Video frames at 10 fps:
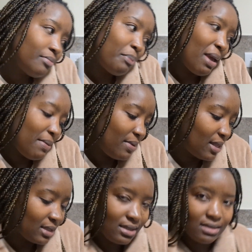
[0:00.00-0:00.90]
Maybe
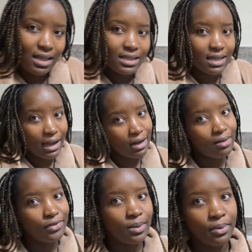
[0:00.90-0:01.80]
that's
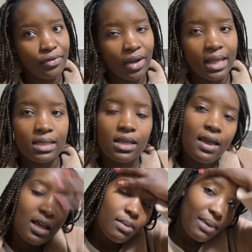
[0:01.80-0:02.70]
uncomfortable for others.
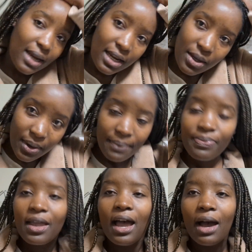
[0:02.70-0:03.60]
But anyway,
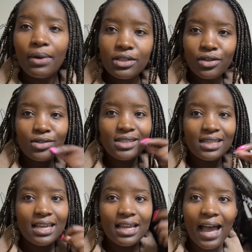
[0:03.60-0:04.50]
I want you to
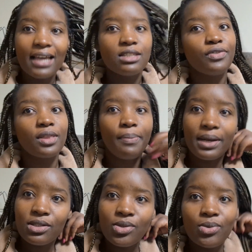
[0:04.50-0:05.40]
see, guys, for the
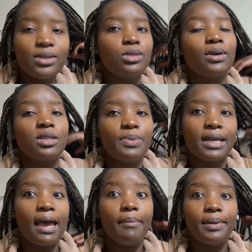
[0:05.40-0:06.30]
past 2 weeks what's
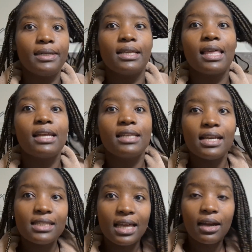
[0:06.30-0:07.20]
been happening. There are
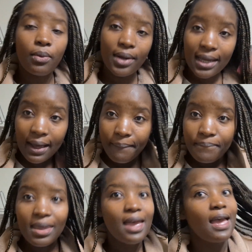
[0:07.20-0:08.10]
days that I wake up
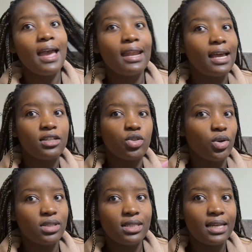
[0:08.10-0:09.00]
and I
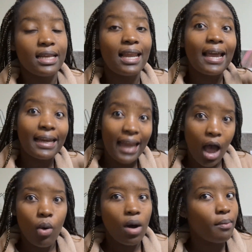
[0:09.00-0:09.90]
don't study. Like
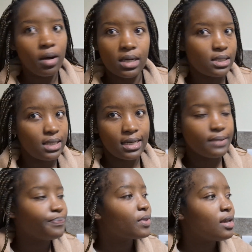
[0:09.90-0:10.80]
now, I'm not gonna study.
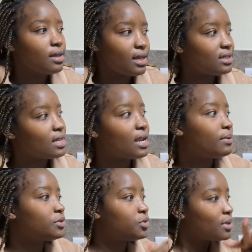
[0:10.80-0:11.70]
Yesterday I
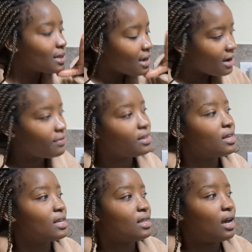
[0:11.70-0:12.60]
was doing
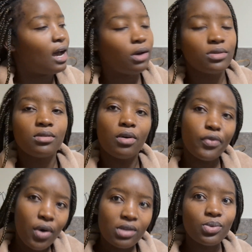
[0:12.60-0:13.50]
everything in the house, of
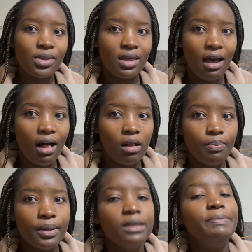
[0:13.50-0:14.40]
course with help,
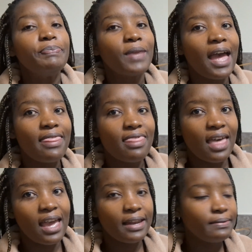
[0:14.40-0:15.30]
and
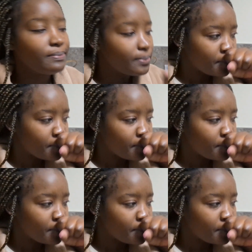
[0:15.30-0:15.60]
then